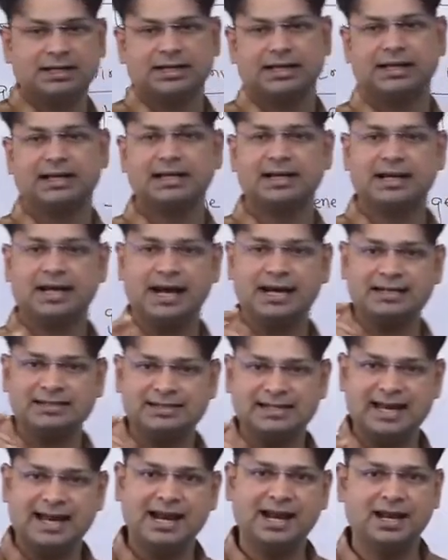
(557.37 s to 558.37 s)
in a
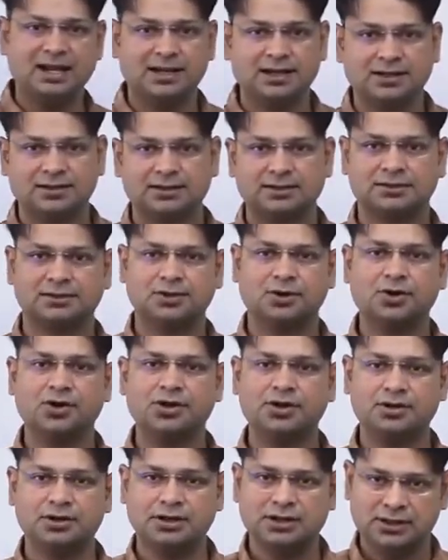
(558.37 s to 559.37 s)
cell,
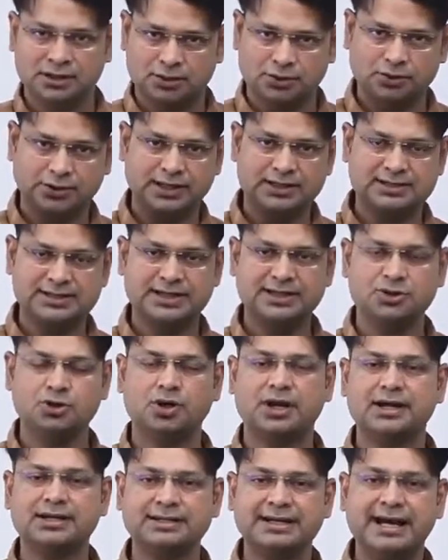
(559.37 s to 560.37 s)
or you can say in
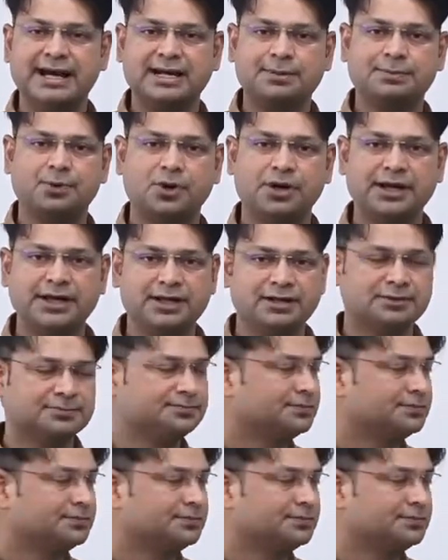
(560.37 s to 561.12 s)
your entire body,